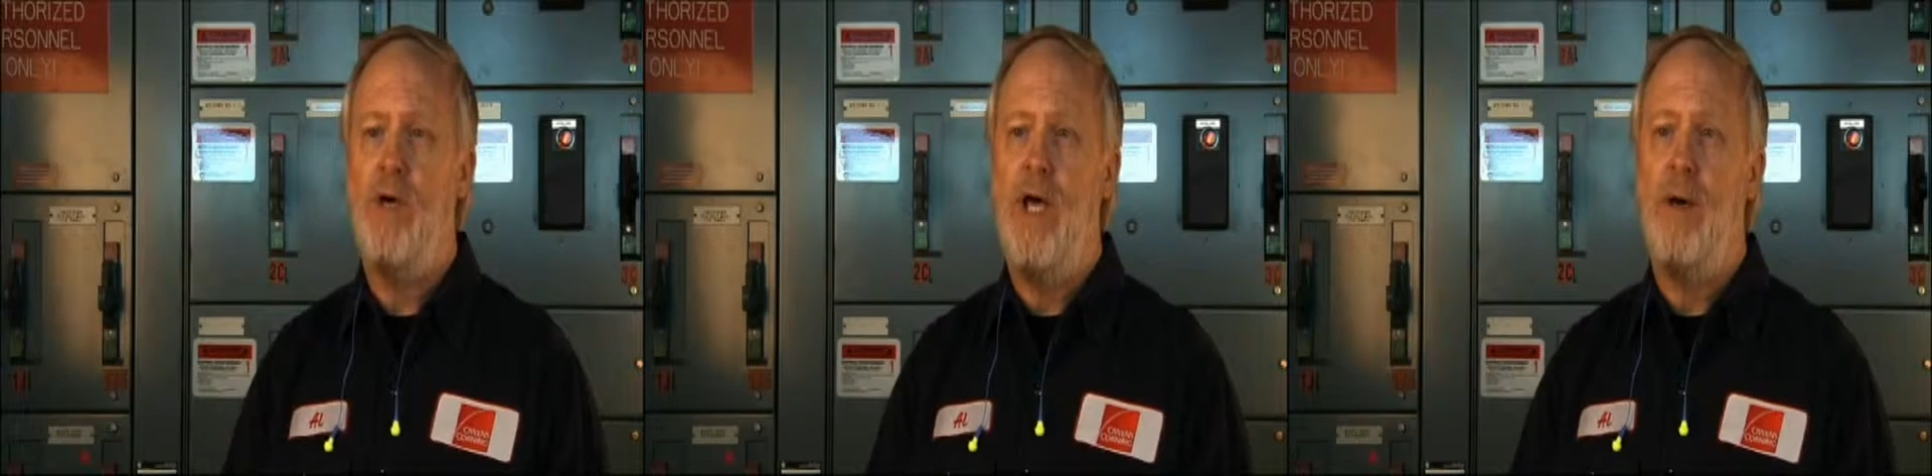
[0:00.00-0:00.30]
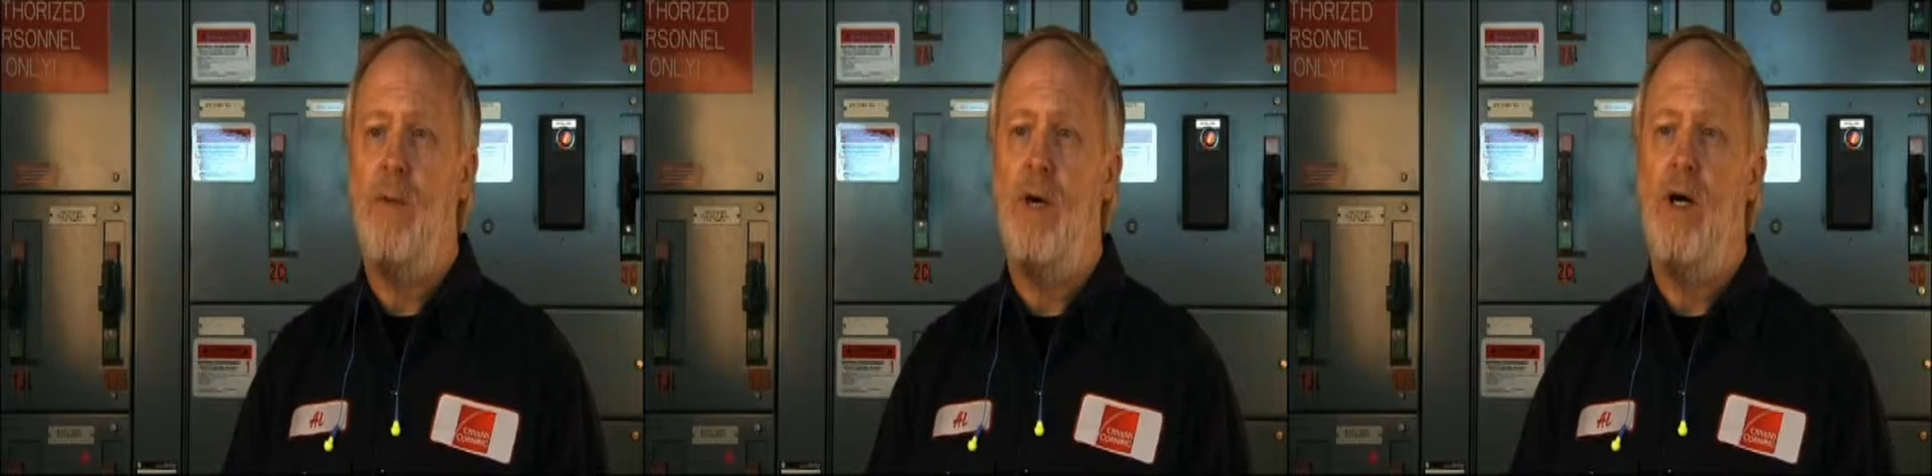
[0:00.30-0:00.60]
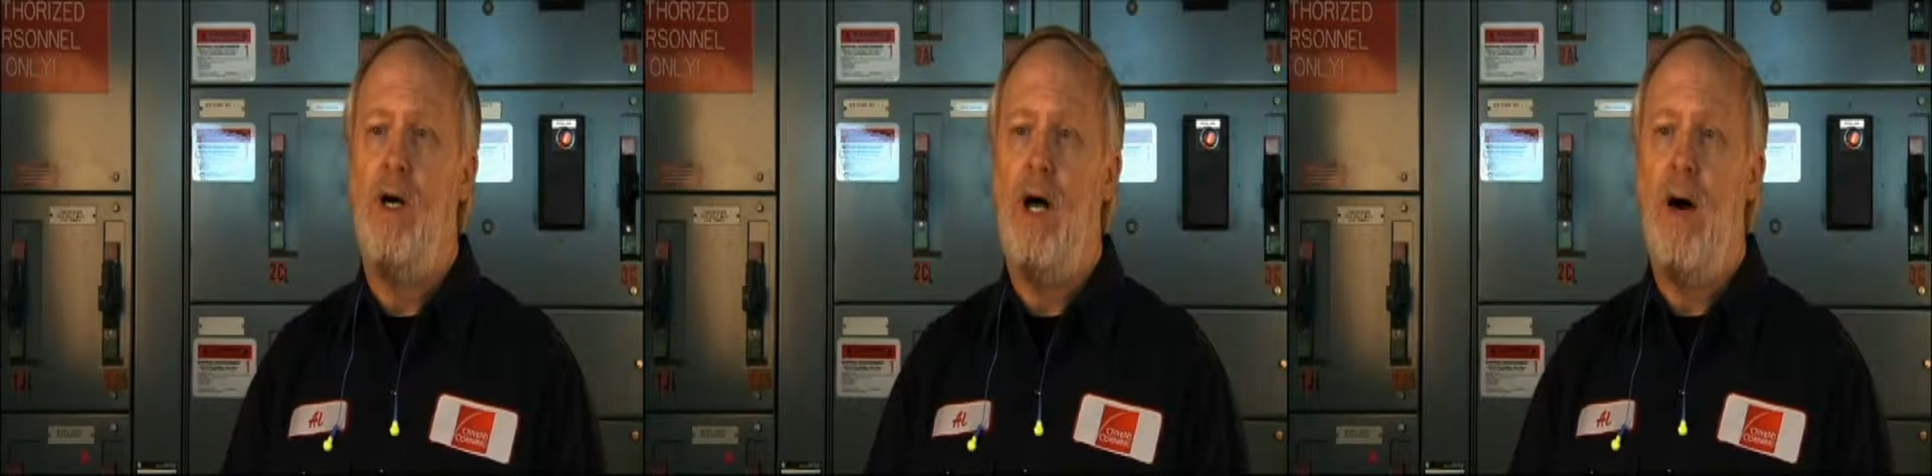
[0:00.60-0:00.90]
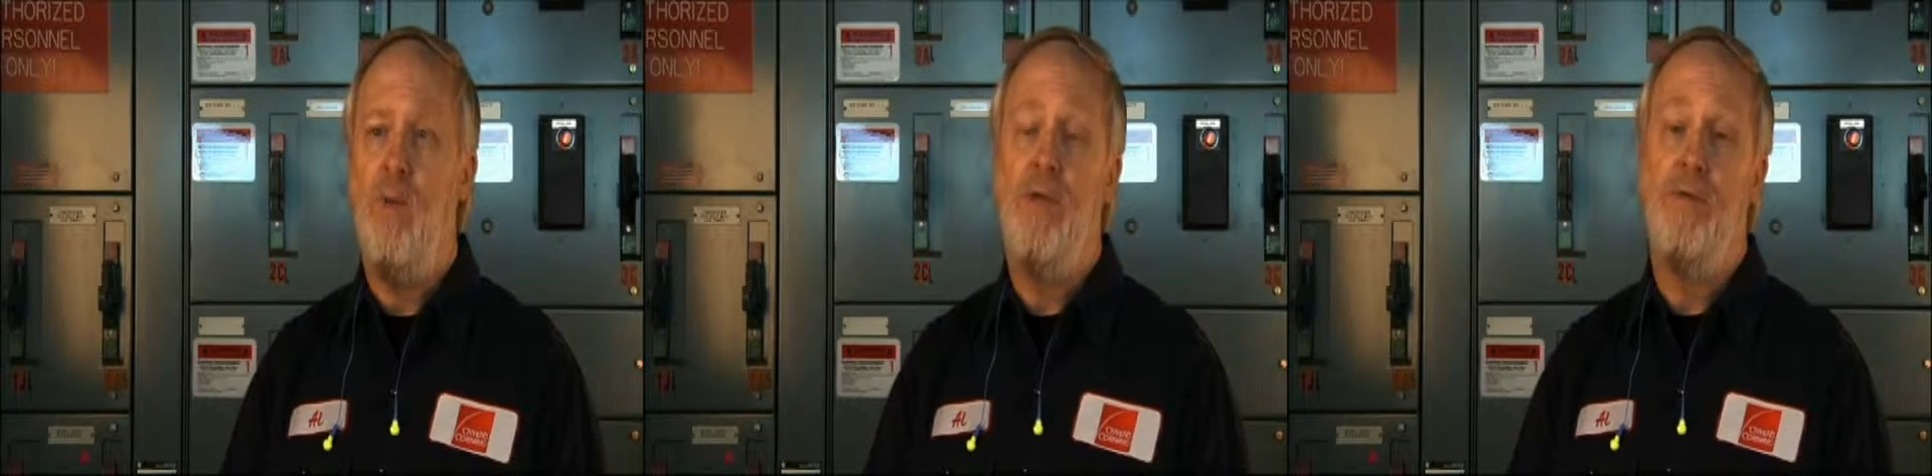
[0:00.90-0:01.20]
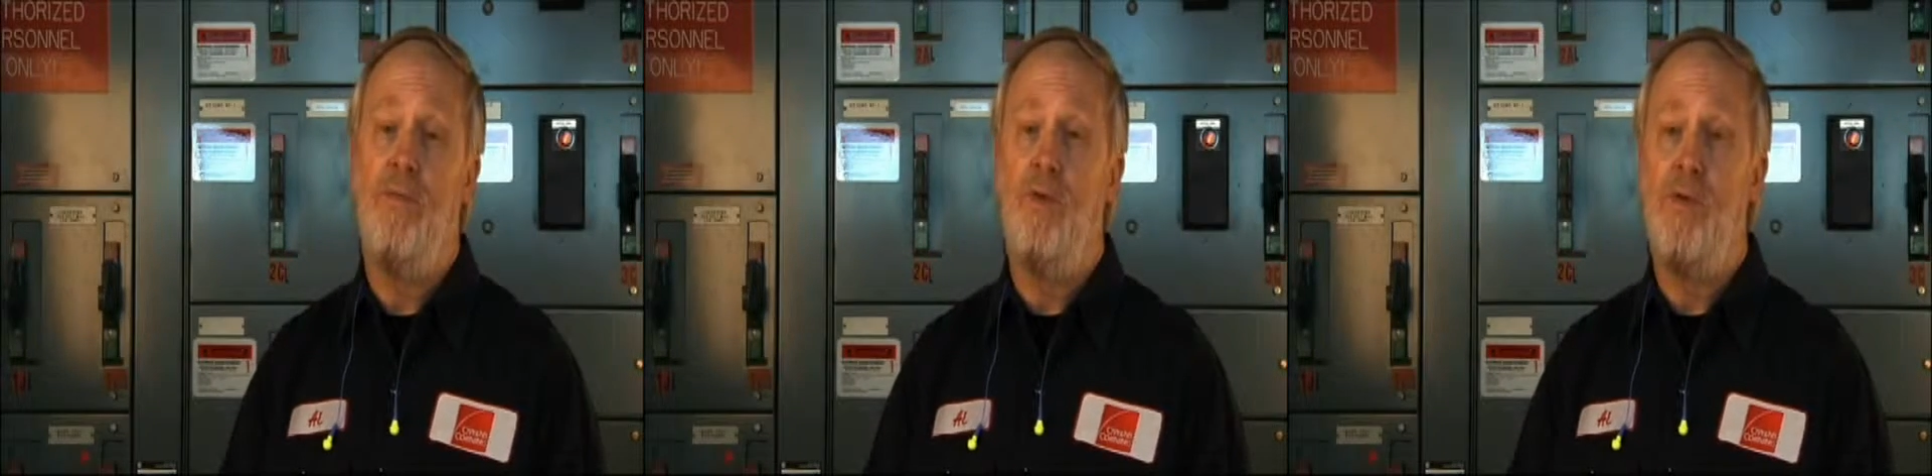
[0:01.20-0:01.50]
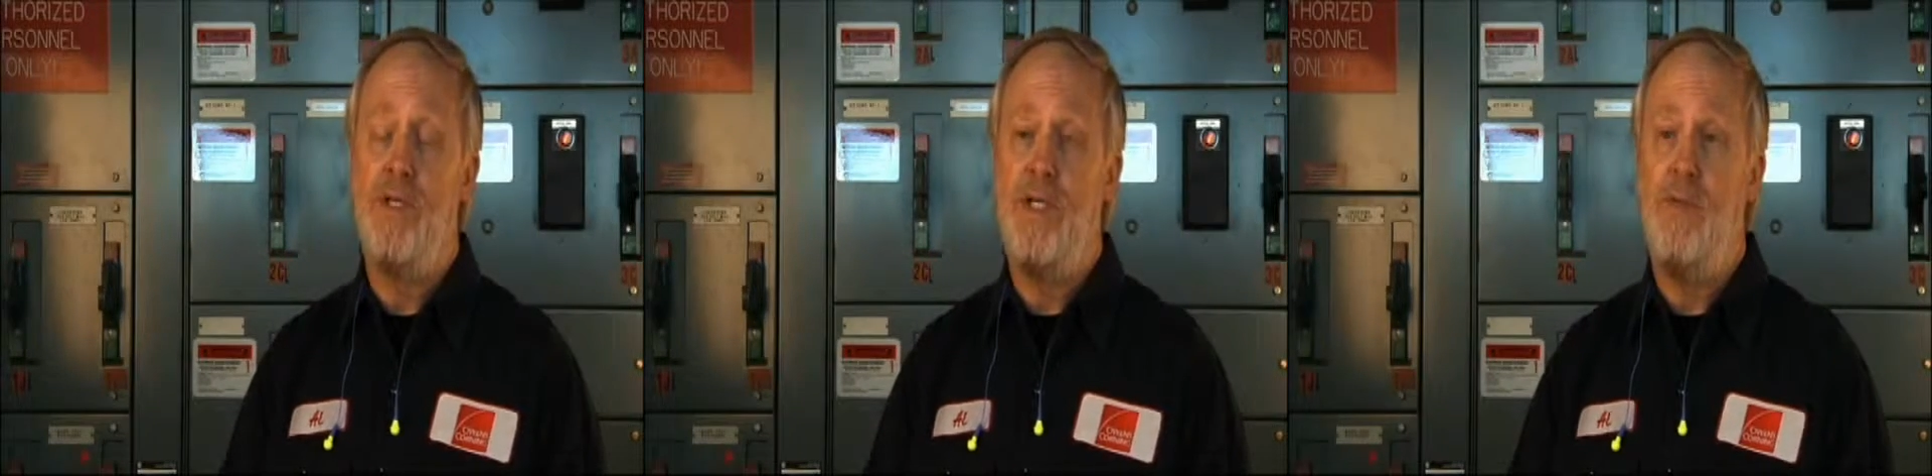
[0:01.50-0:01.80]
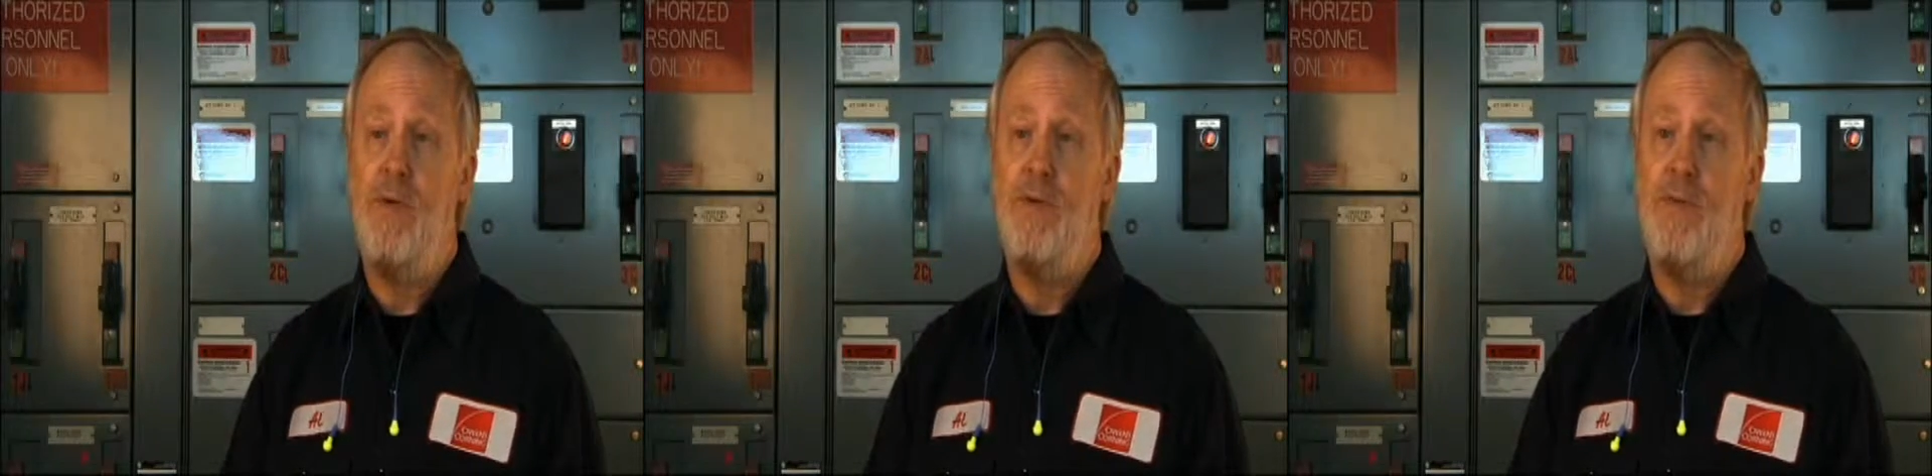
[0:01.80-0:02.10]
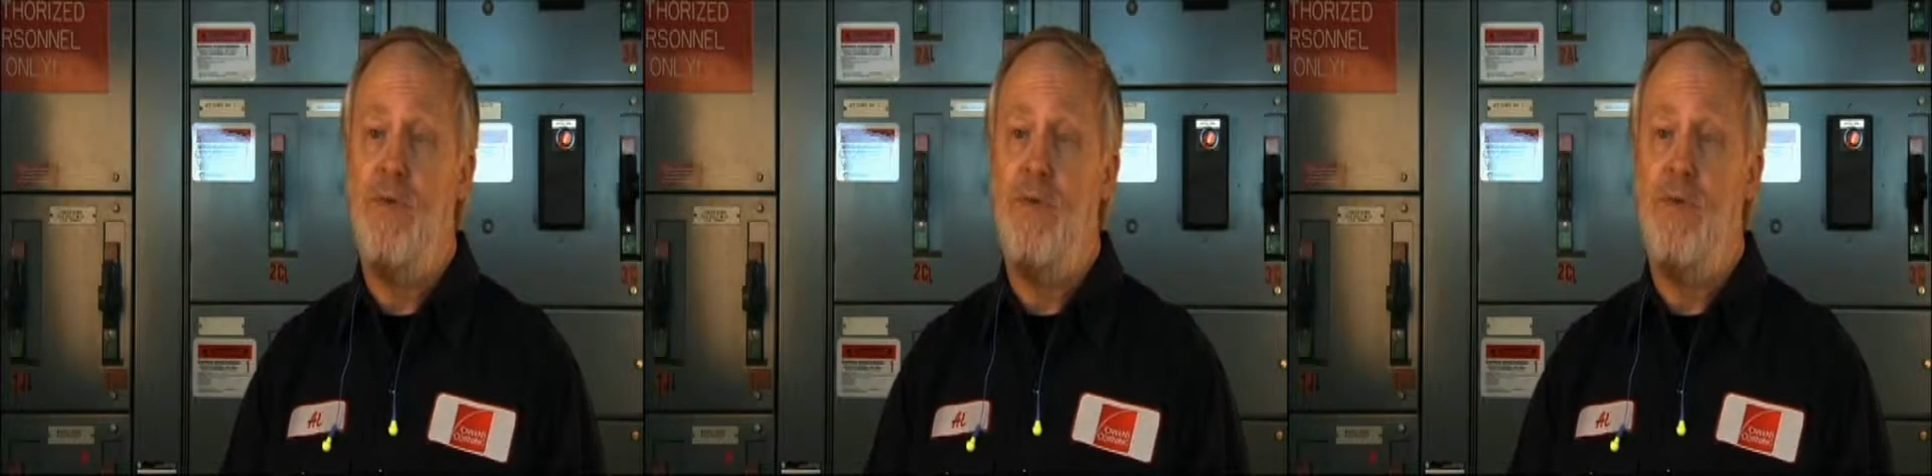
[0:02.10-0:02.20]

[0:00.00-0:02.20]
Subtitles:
camera, I went to Fluke to see what was